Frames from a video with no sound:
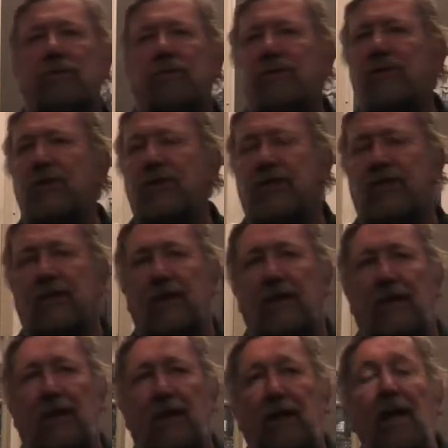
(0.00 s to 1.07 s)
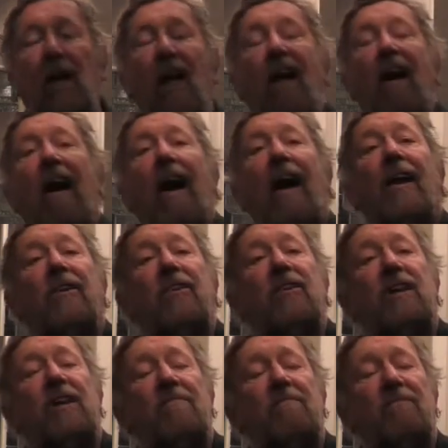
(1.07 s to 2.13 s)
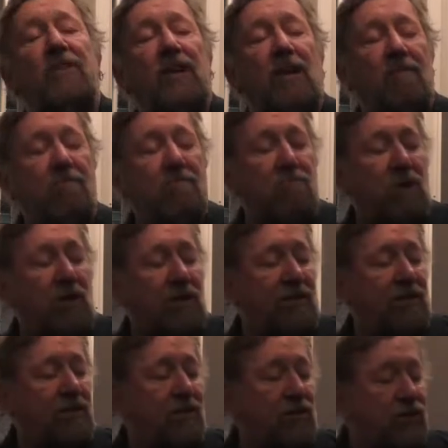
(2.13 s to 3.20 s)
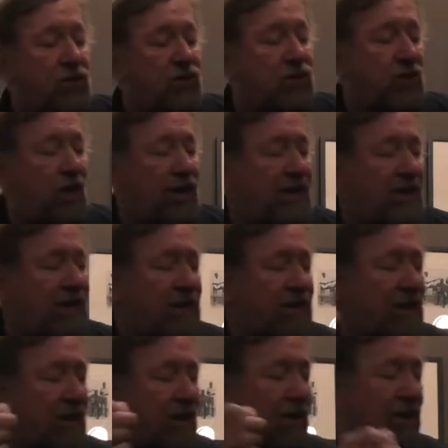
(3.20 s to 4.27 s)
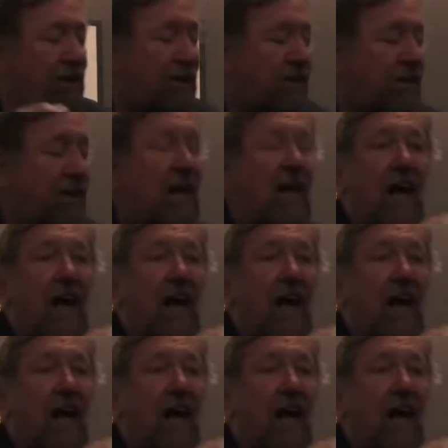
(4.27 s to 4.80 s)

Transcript: hounds, sir. And in the morn to join the horn,